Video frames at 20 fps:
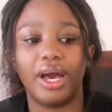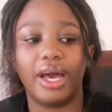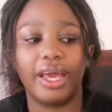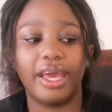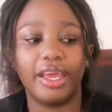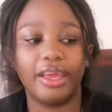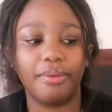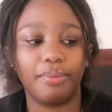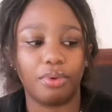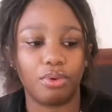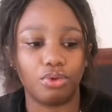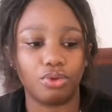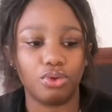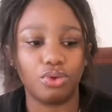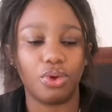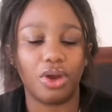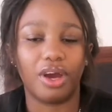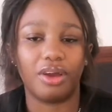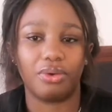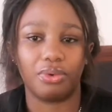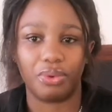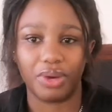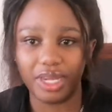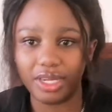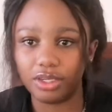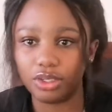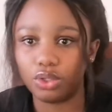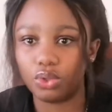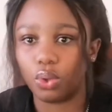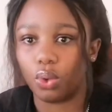are
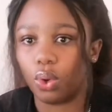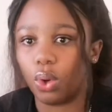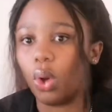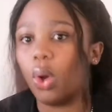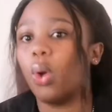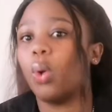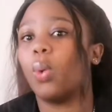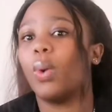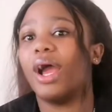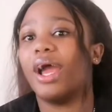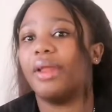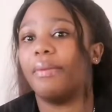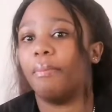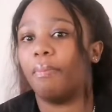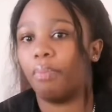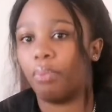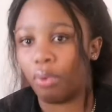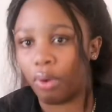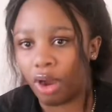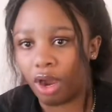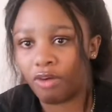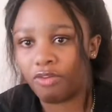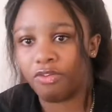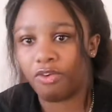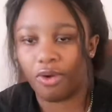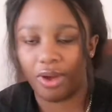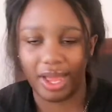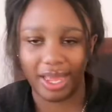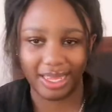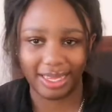ready to go and book
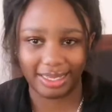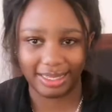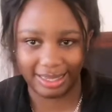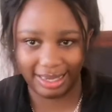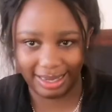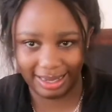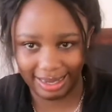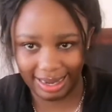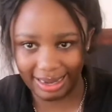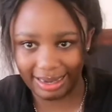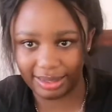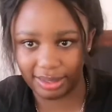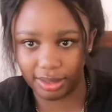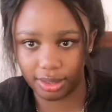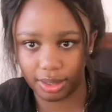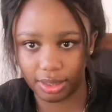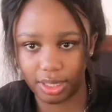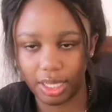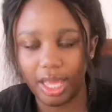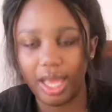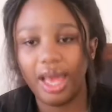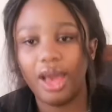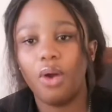for learners.